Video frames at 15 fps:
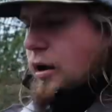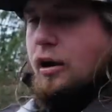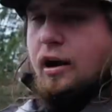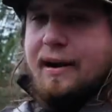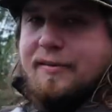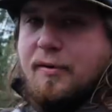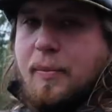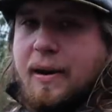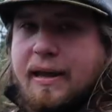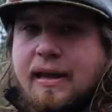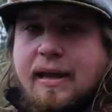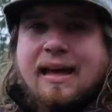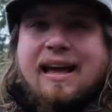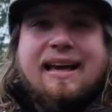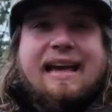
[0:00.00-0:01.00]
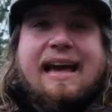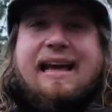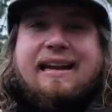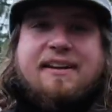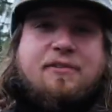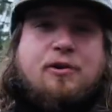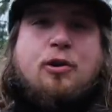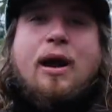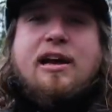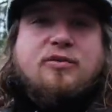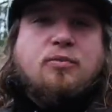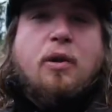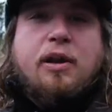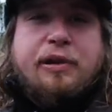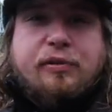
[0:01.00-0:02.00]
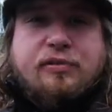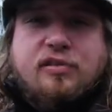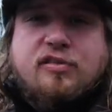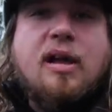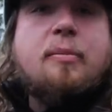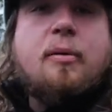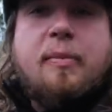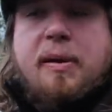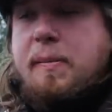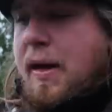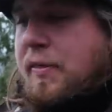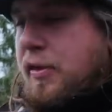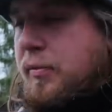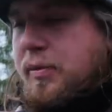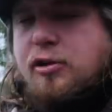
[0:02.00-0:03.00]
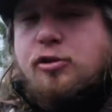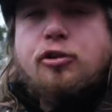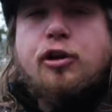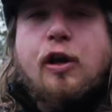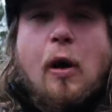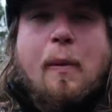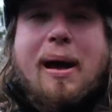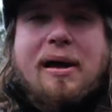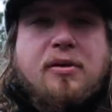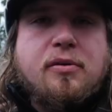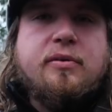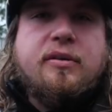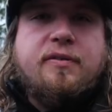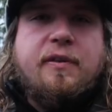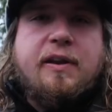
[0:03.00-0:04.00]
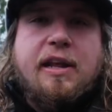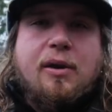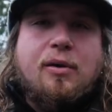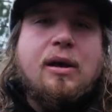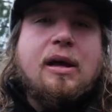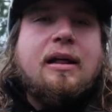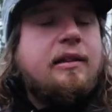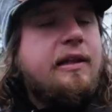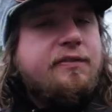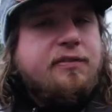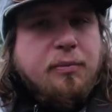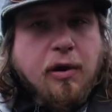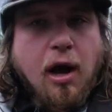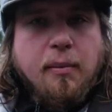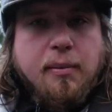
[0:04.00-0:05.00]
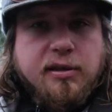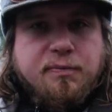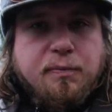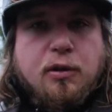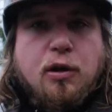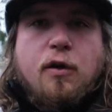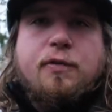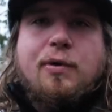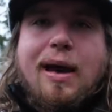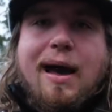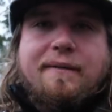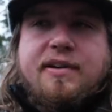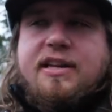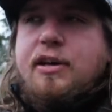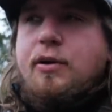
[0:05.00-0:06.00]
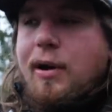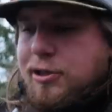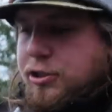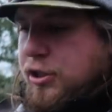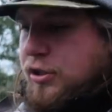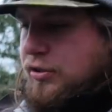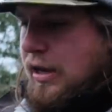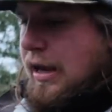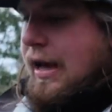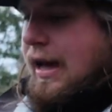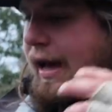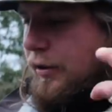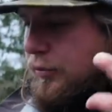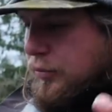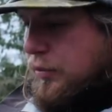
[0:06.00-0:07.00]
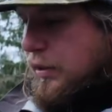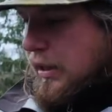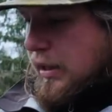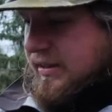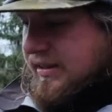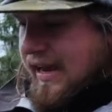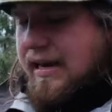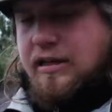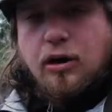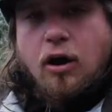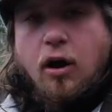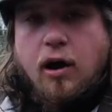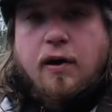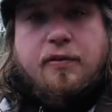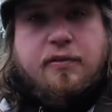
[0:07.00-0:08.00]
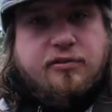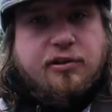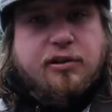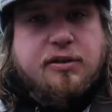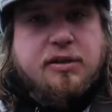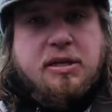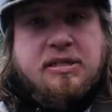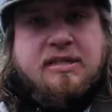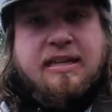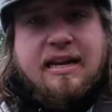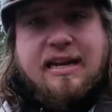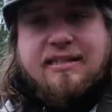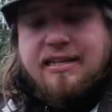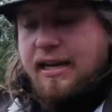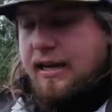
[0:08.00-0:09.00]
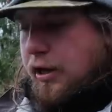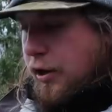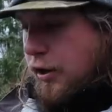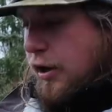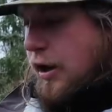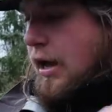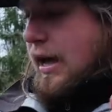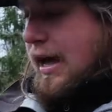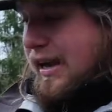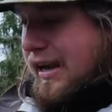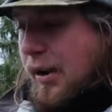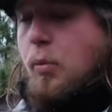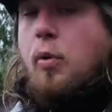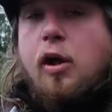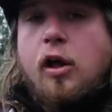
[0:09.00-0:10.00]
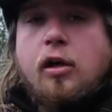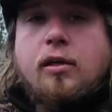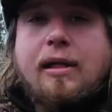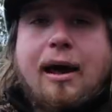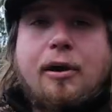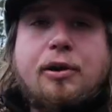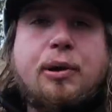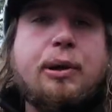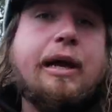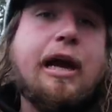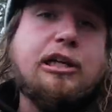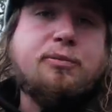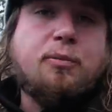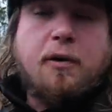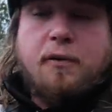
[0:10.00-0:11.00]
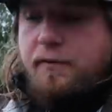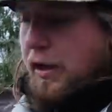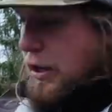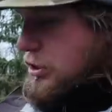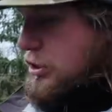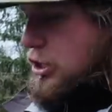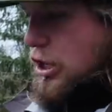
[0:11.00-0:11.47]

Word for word: All right, everybody. Again, if you guys want to use this double bead method, be sure to go back to this video, leave some comments below if you have any questions, and really take to heart the certain things that I said here, and it will allow you to catch more fish.